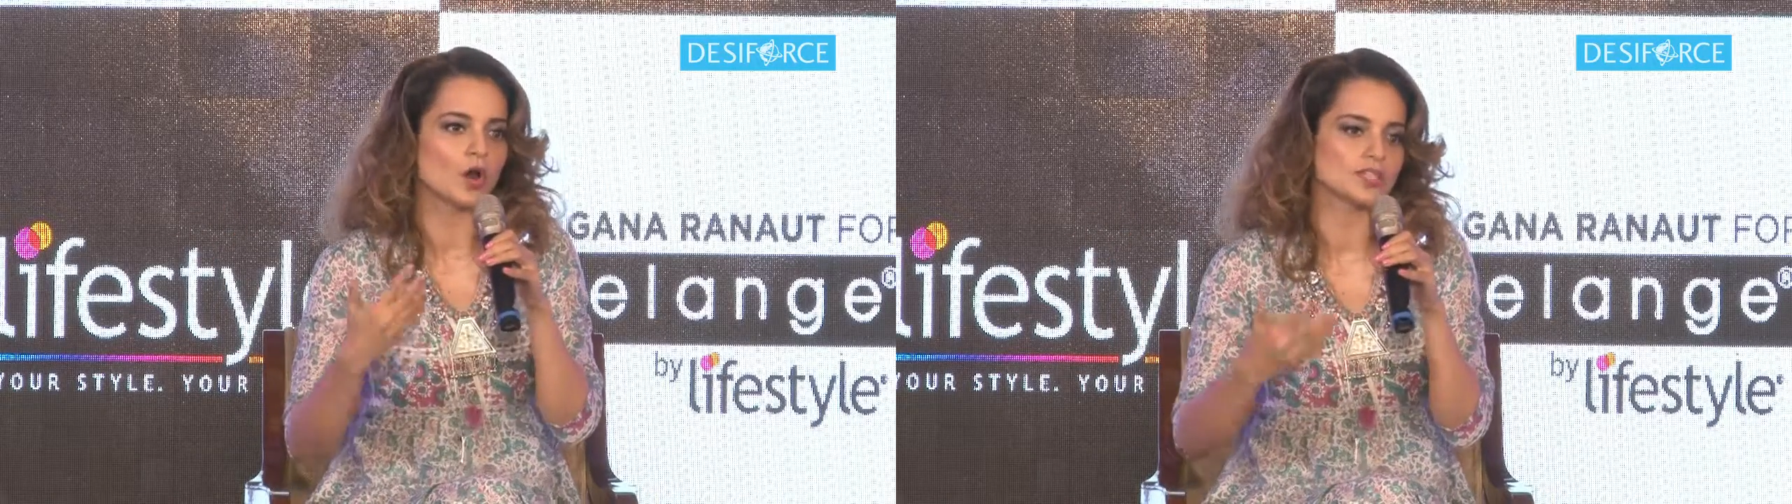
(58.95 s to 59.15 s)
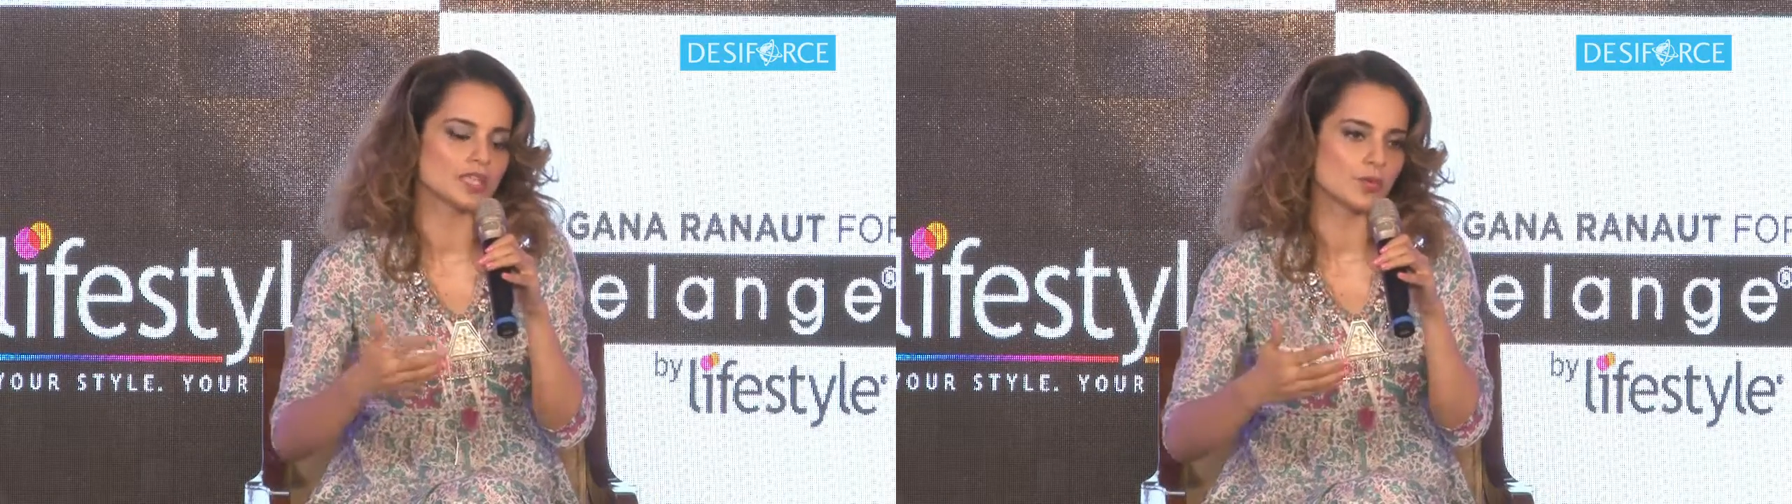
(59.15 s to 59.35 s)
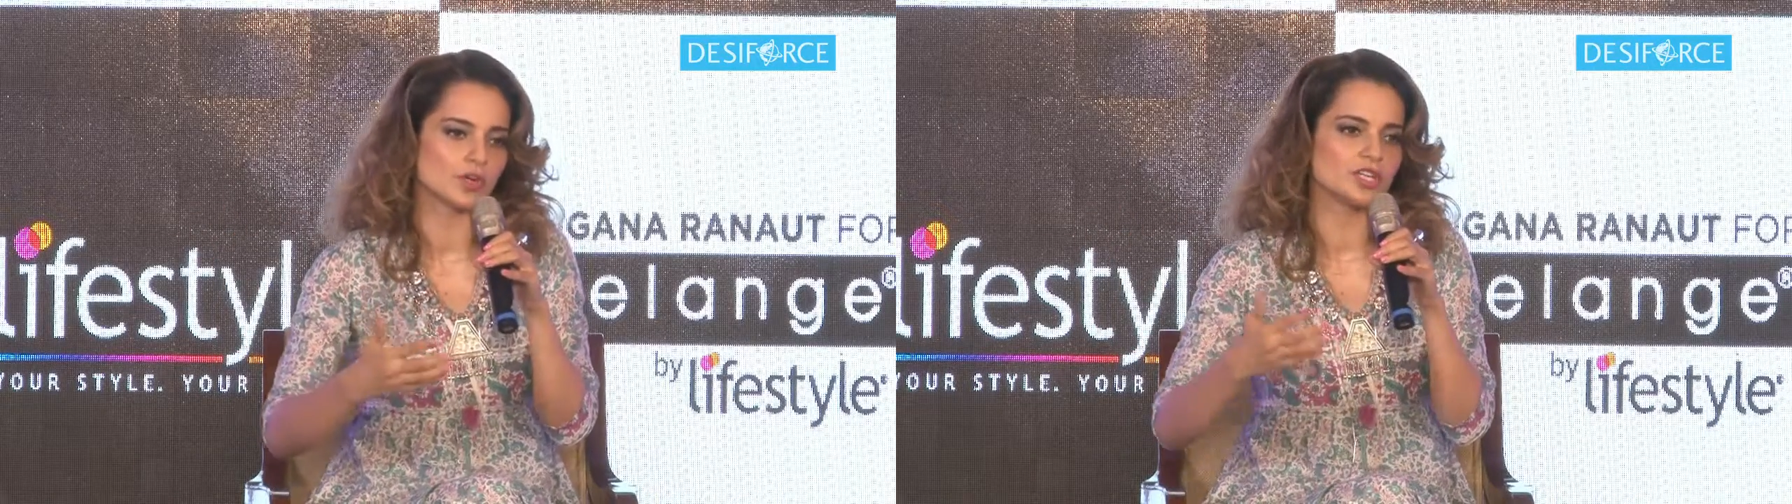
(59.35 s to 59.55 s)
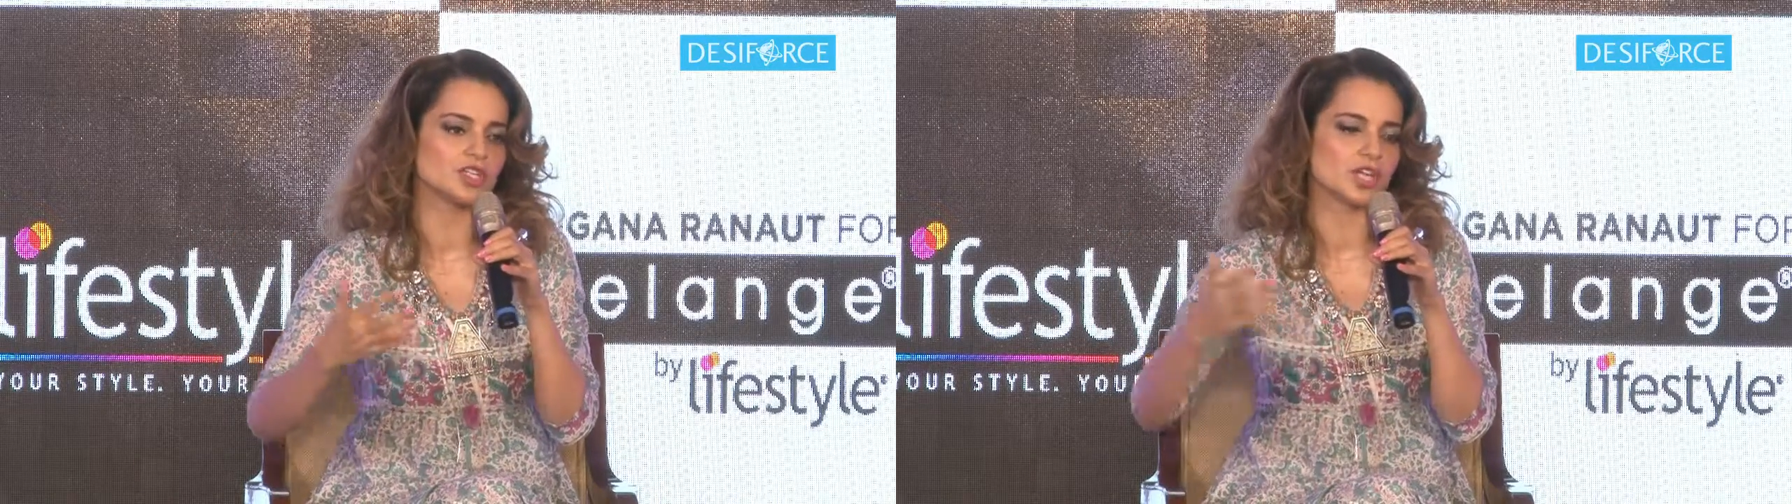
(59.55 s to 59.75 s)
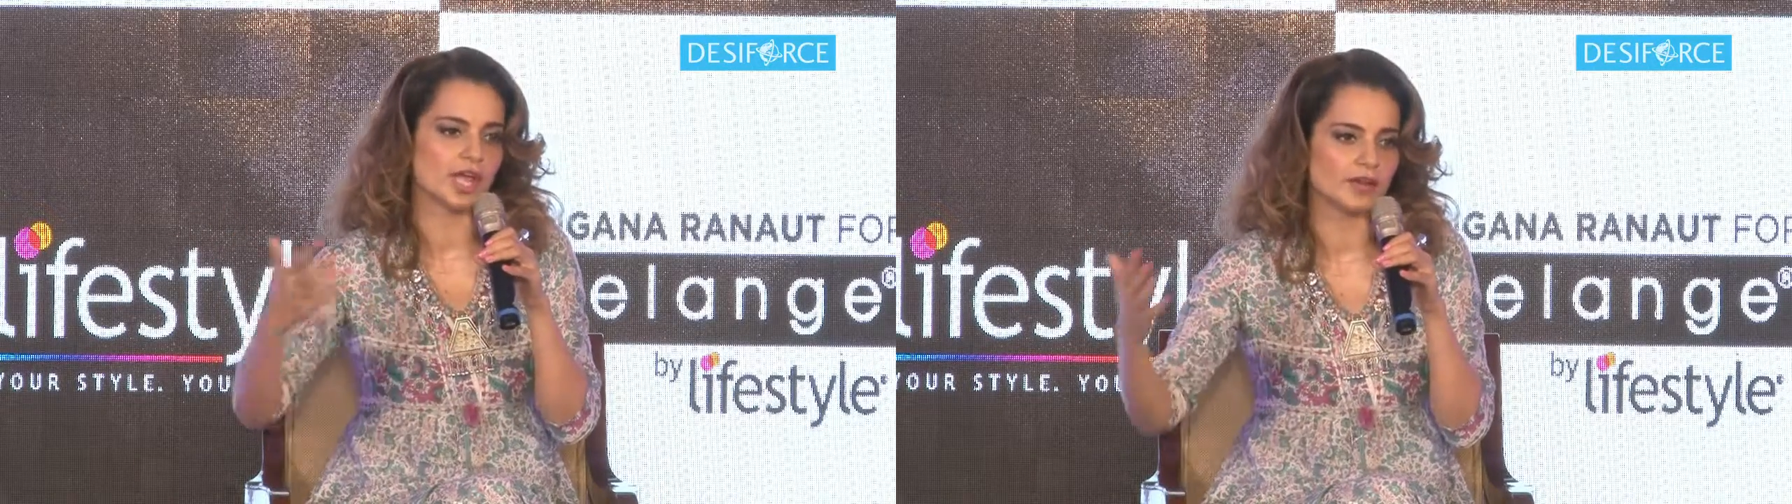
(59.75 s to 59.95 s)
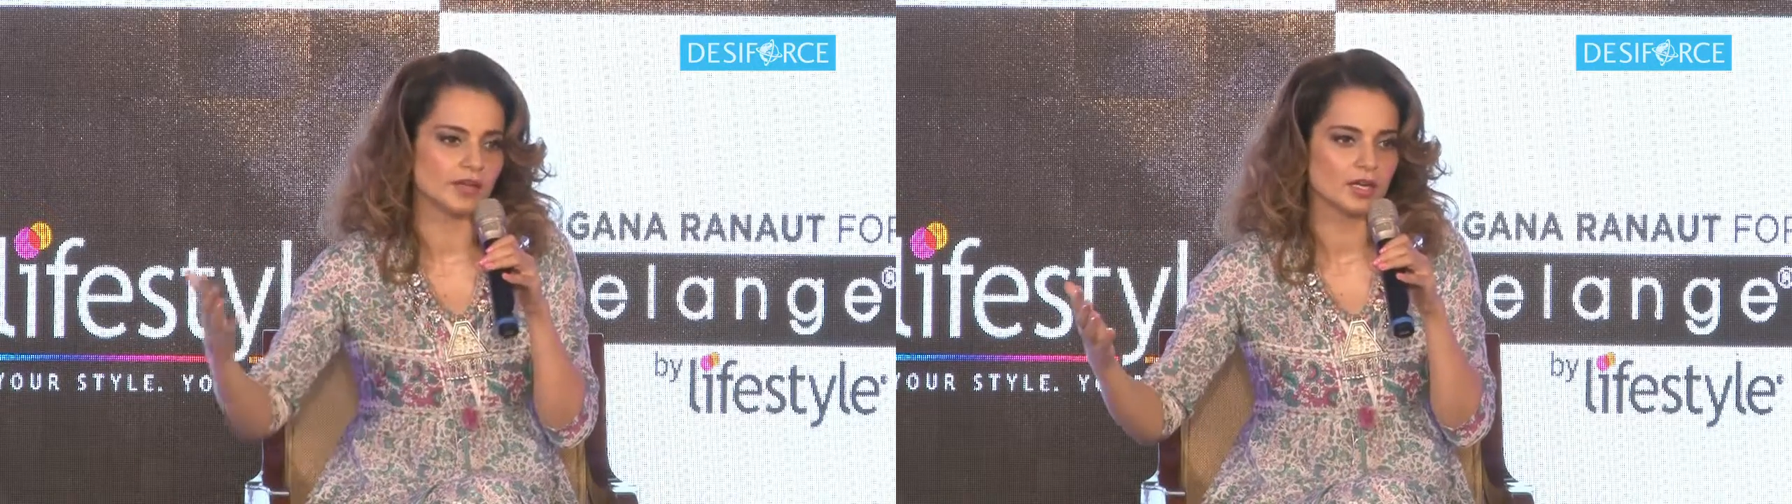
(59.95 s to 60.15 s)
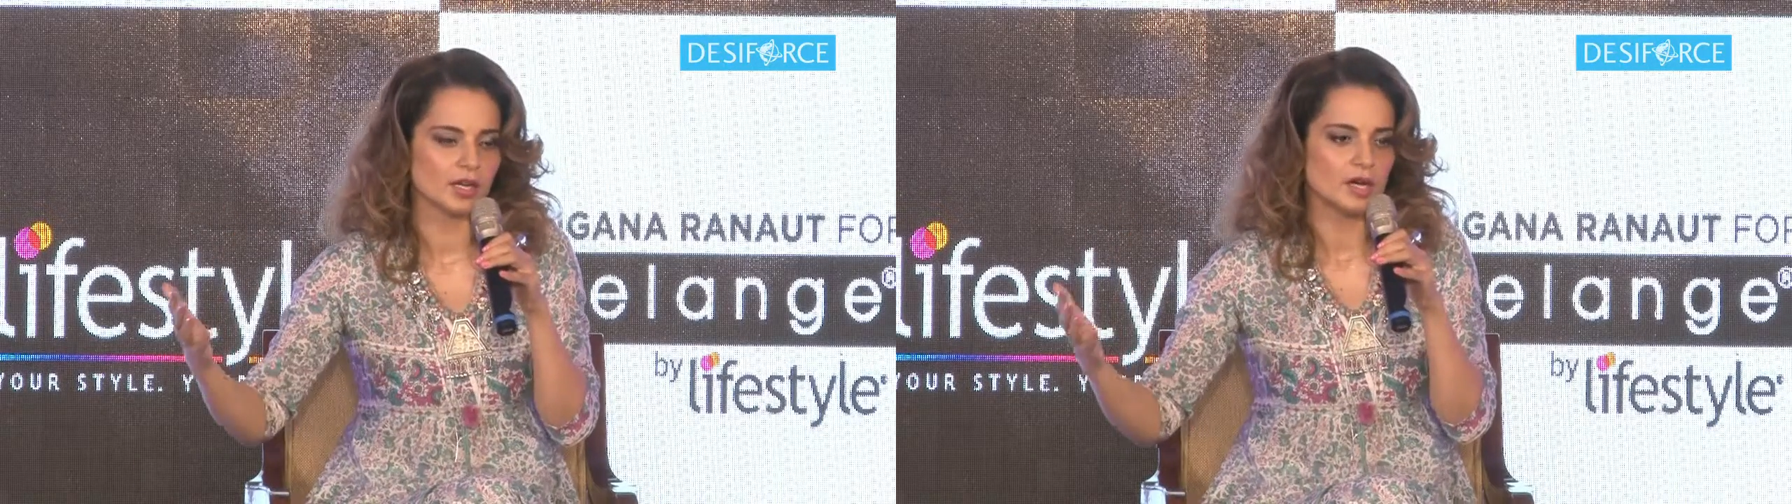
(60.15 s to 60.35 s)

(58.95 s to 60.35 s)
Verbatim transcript: or someone is sharing